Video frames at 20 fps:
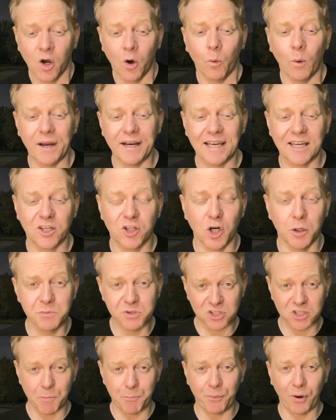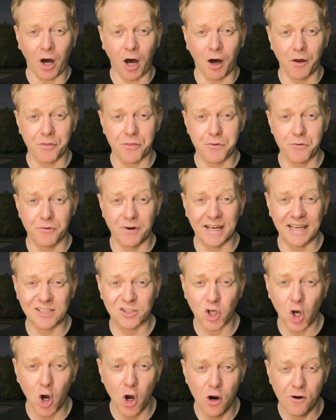when it comes to par
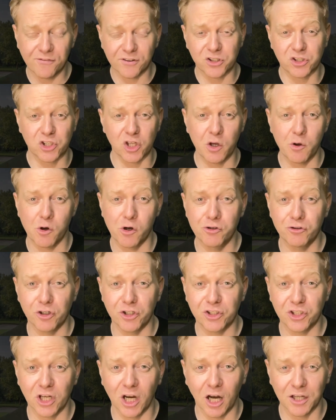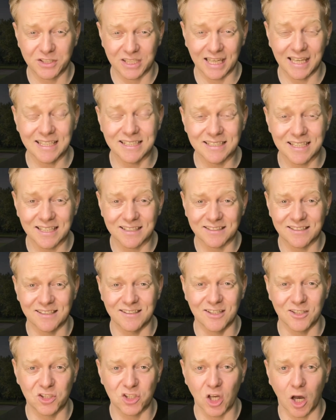3s over 200 yards, he sits
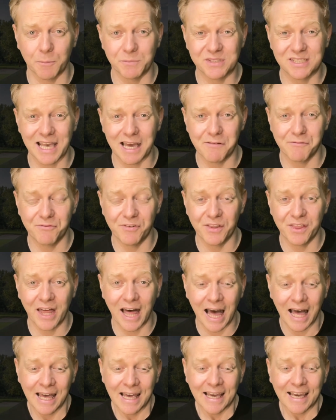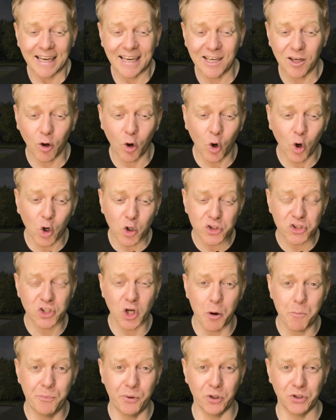in the top 10 for that. He
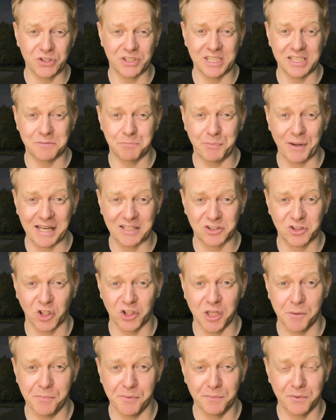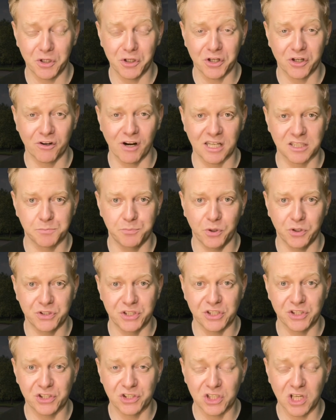also puts his best on the Bermuda grass
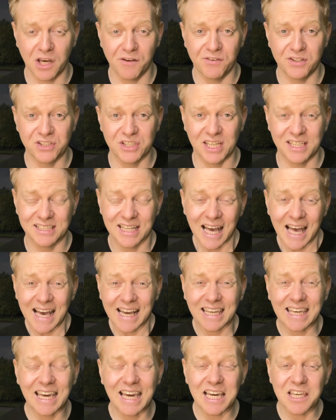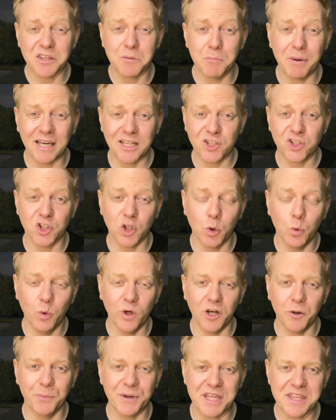putting surfaces. Keith Mitchell
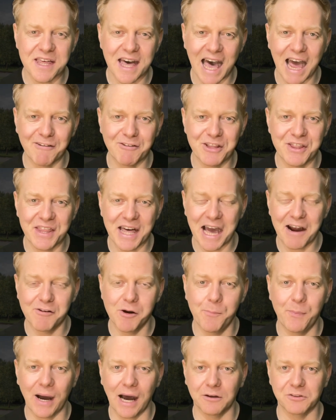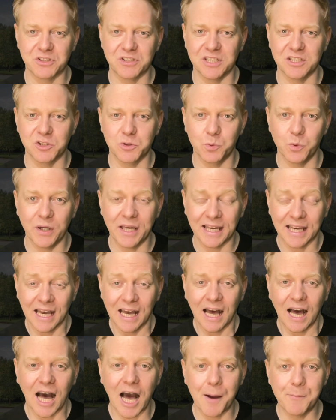will be there and thereabouts this week.
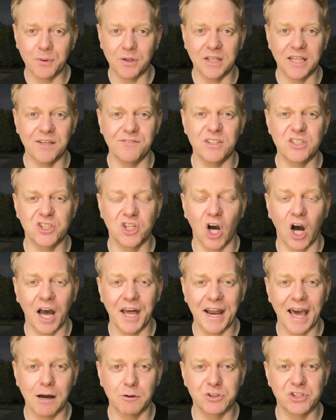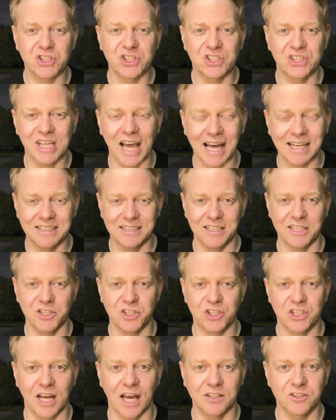I believe he's got an outstanding
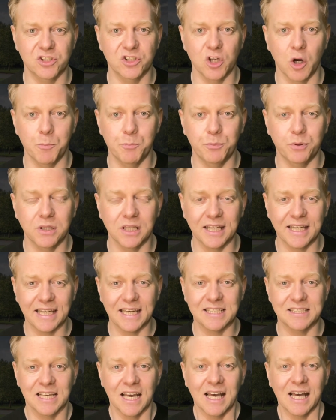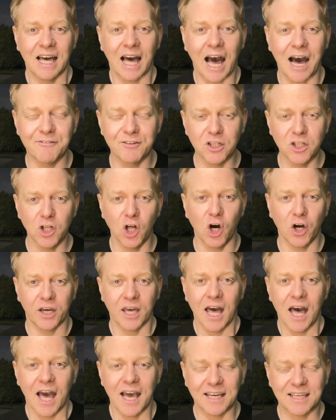chance, so please have a look
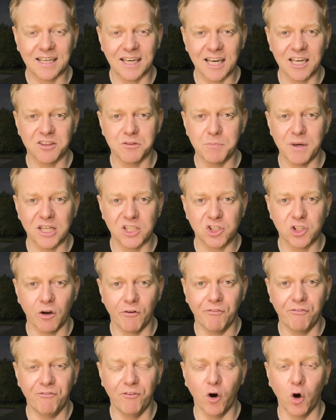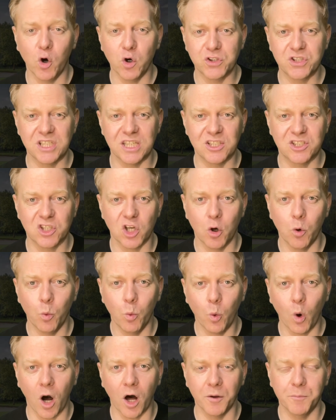at Keith Mitchell,
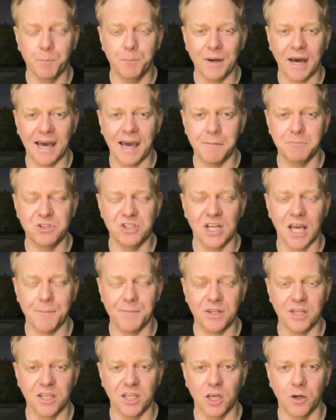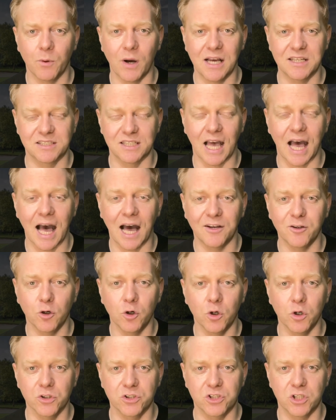40-1 BetMGM in the US, and
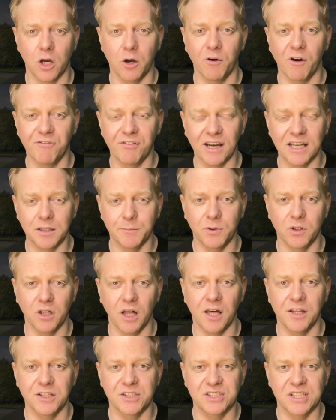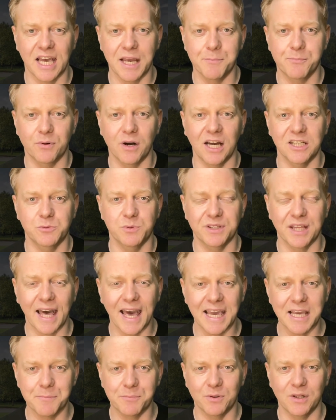also available at the same price with
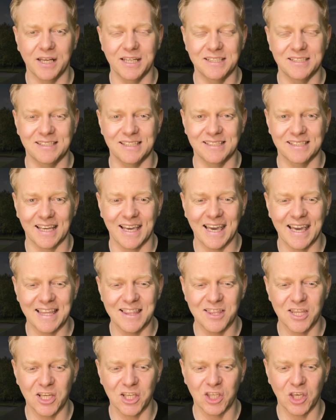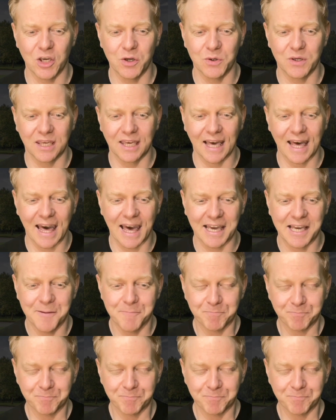8 places in the UK.